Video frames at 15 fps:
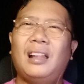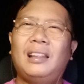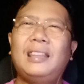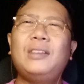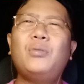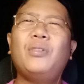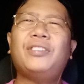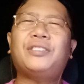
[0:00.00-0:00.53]

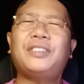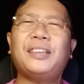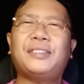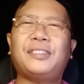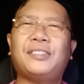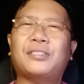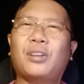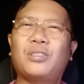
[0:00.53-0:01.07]

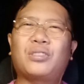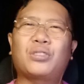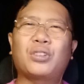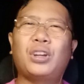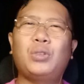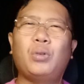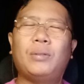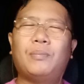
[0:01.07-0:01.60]
Linguistics is
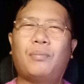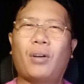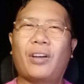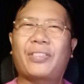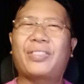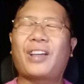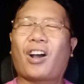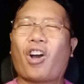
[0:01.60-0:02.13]
concerned with
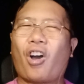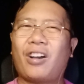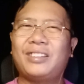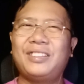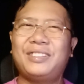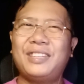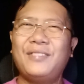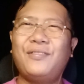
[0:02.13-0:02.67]
both the
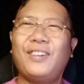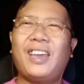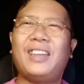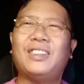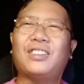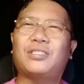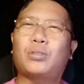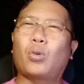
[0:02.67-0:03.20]
cognitive
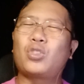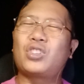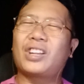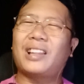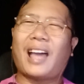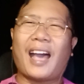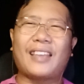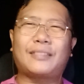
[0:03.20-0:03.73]
and the
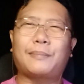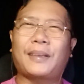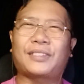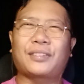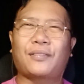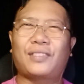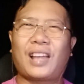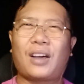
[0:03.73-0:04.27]
social aspects
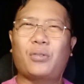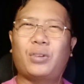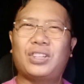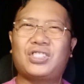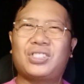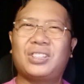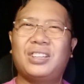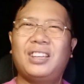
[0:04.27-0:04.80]
of
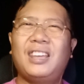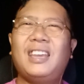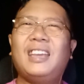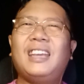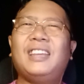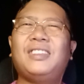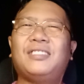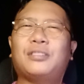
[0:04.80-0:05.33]
language.
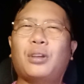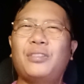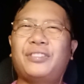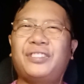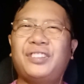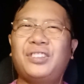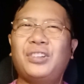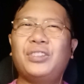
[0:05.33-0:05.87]
It is
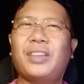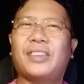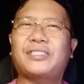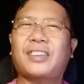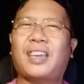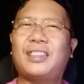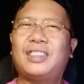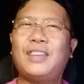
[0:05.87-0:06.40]
considered a
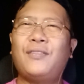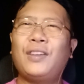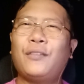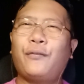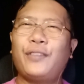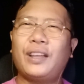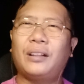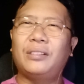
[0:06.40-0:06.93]
scientific
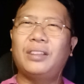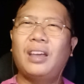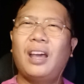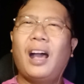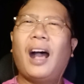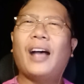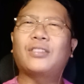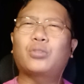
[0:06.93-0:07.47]
field
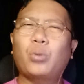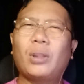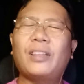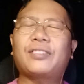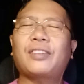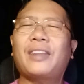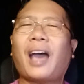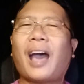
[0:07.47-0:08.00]
as well
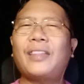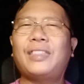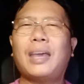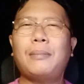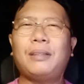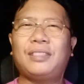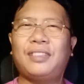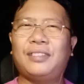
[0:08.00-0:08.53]
as an
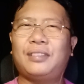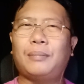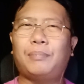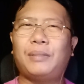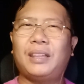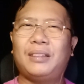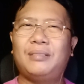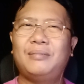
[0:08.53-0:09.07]
academic
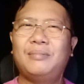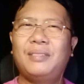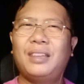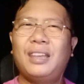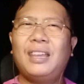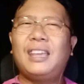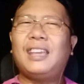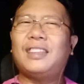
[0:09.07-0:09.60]
discipline.
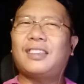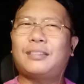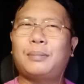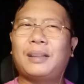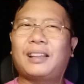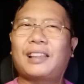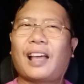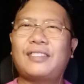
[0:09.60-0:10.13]
It has
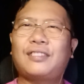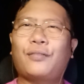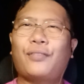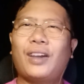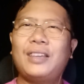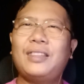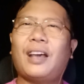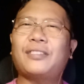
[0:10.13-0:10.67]
been
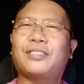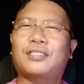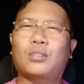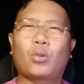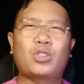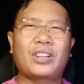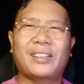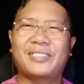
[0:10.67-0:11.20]
classified as a
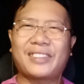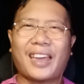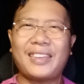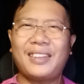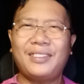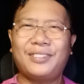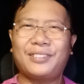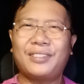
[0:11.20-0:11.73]
social
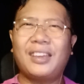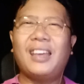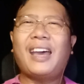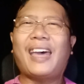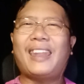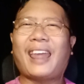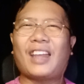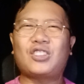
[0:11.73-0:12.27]
science,
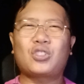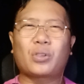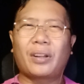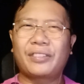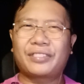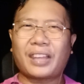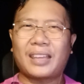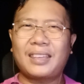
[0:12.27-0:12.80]
a
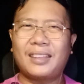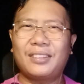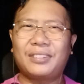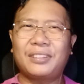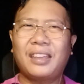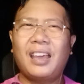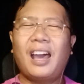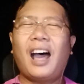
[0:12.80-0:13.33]
natural
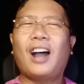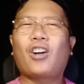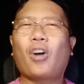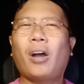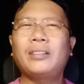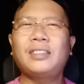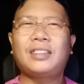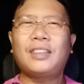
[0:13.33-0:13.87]
science, a
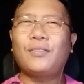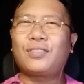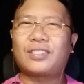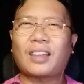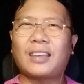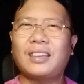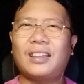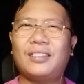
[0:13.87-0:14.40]
cognitive
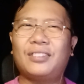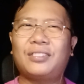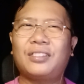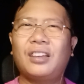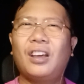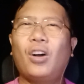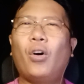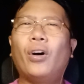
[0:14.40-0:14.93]
science,
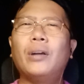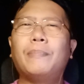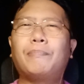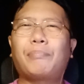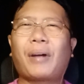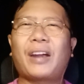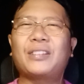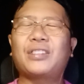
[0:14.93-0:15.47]
or
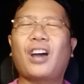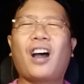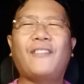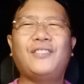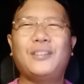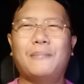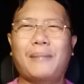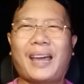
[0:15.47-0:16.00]
part
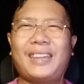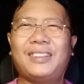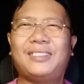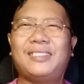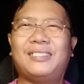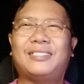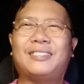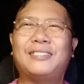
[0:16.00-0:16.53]
of
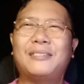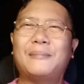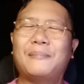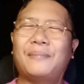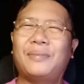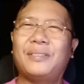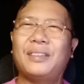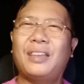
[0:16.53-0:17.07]
humanities.
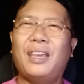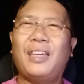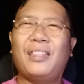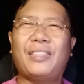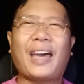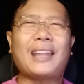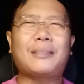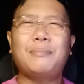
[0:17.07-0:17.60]

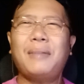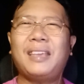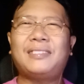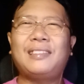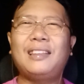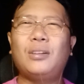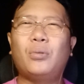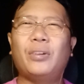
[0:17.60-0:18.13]
That
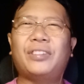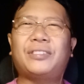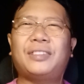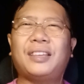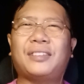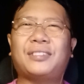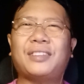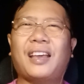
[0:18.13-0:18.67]
makes
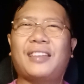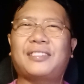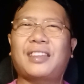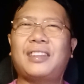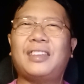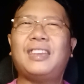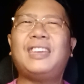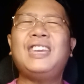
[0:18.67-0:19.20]
linguistics as
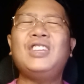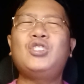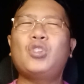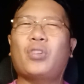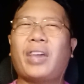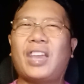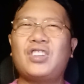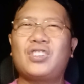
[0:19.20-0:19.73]
an
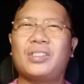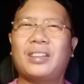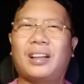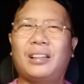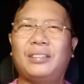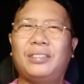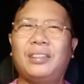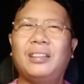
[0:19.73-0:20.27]

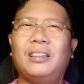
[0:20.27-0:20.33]
educational